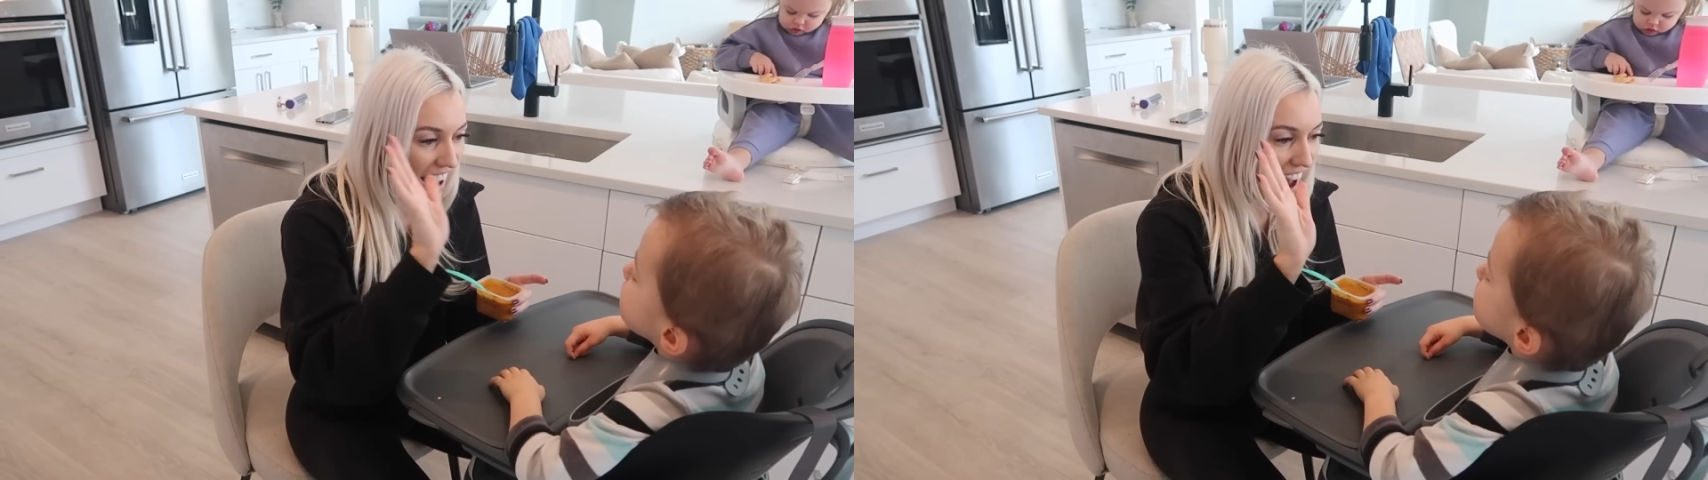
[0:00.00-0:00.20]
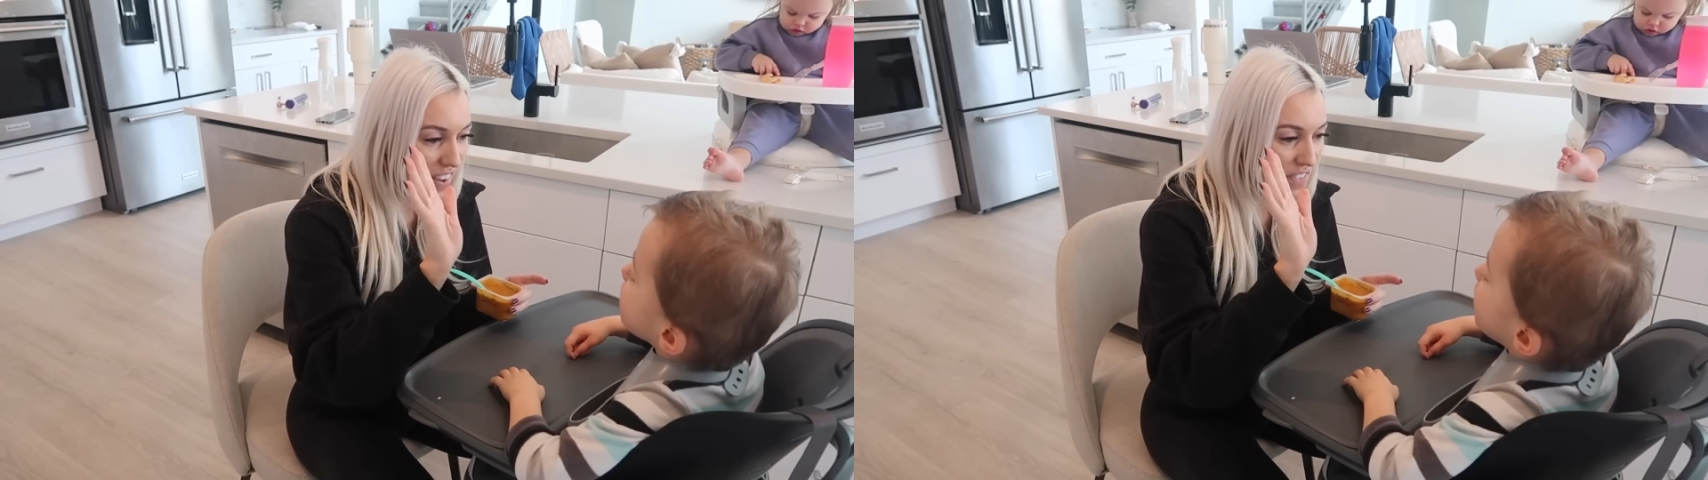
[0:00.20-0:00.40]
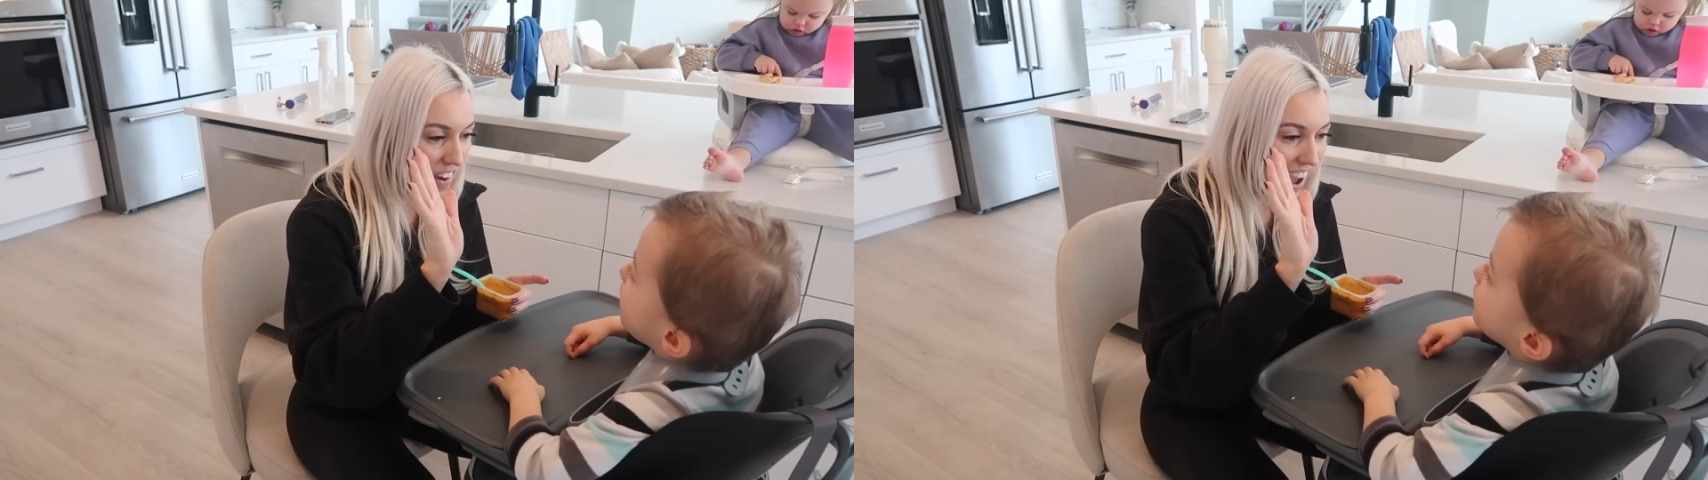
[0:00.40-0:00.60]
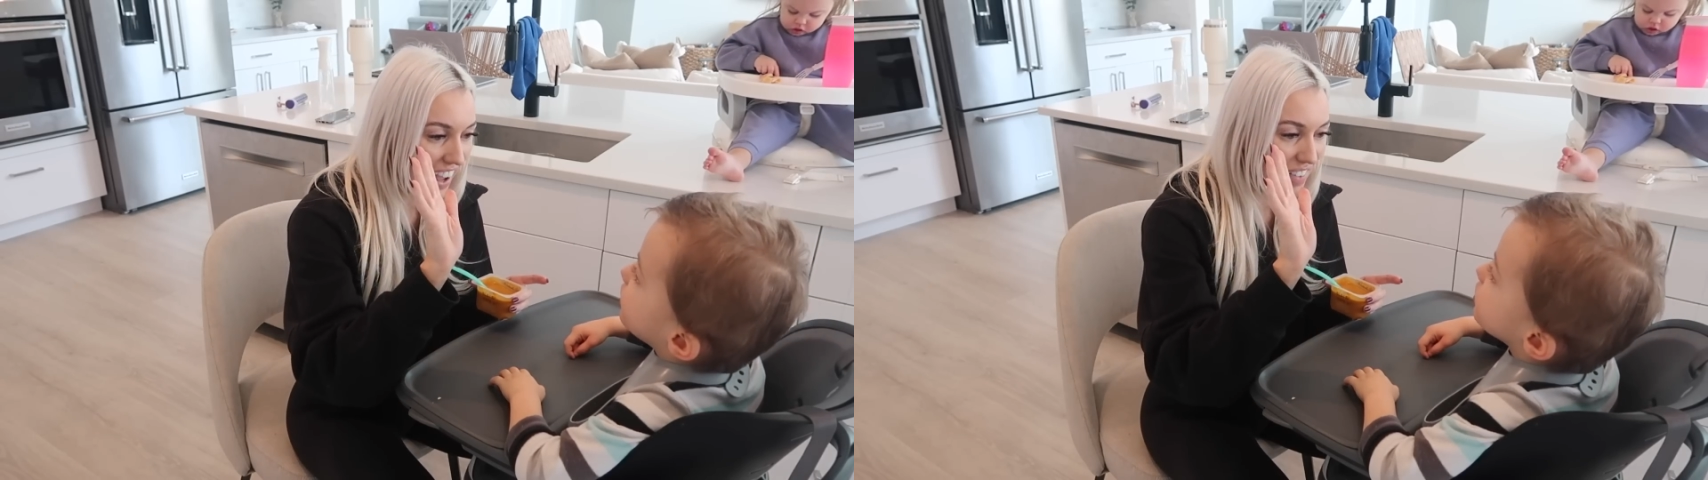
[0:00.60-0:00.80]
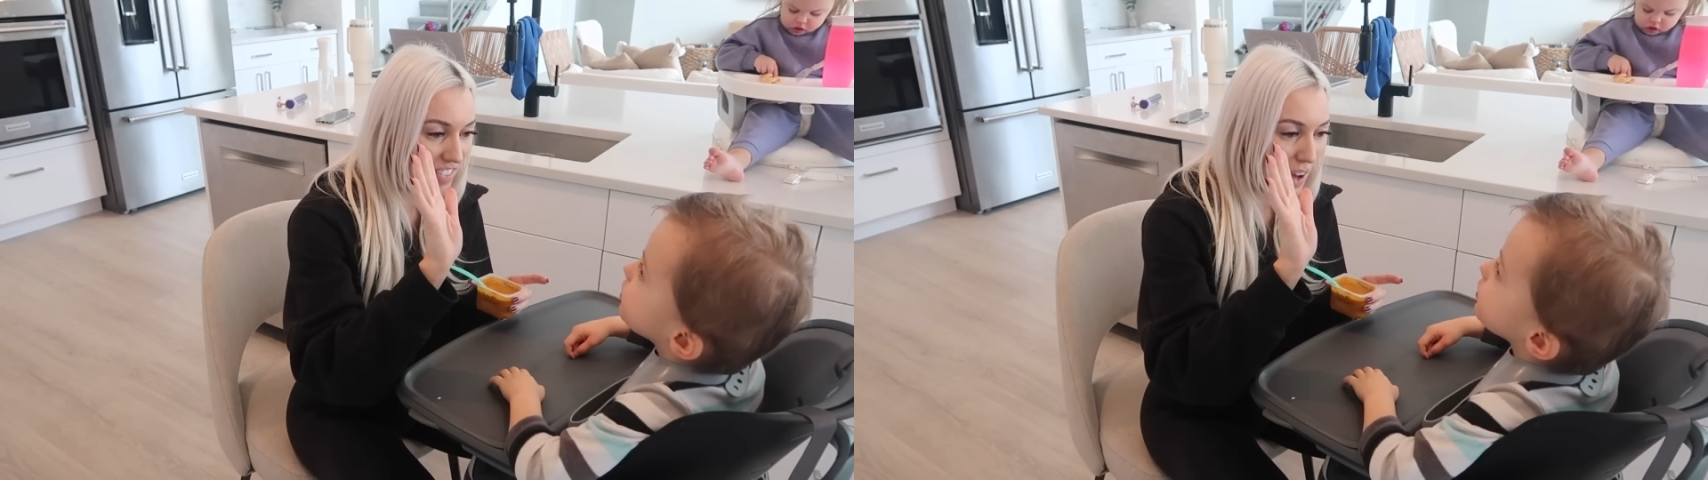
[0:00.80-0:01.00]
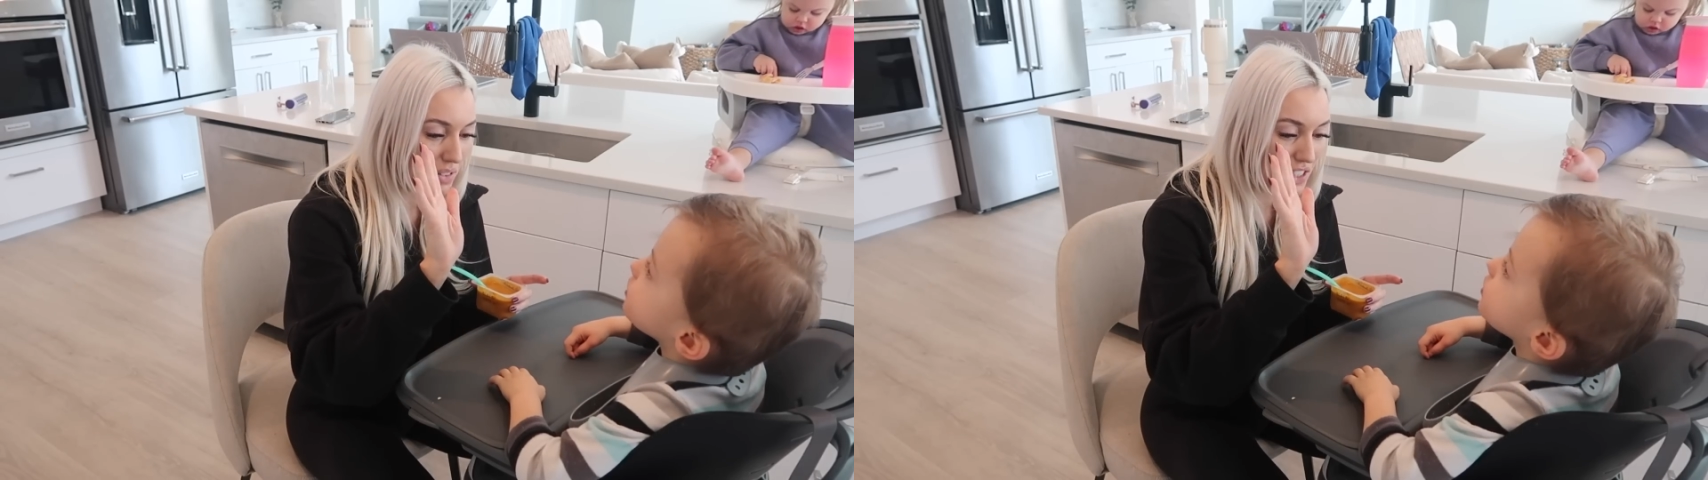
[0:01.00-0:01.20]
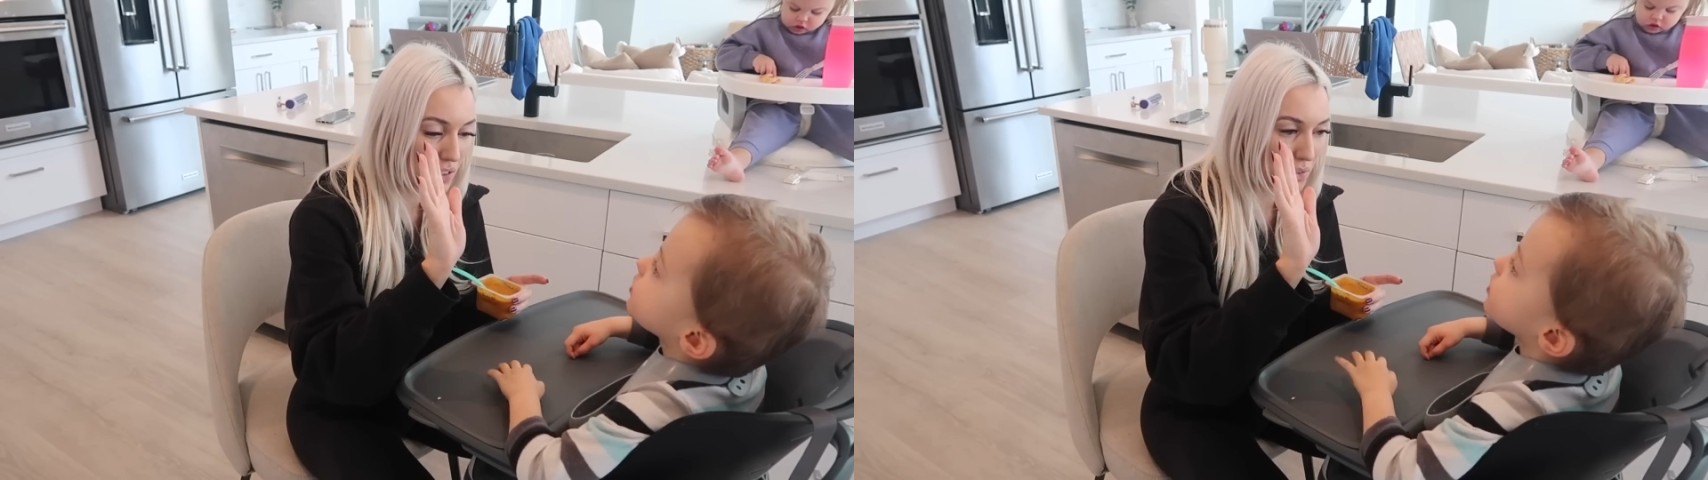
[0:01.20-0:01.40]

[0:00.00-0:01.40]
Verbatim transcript: High five. That was a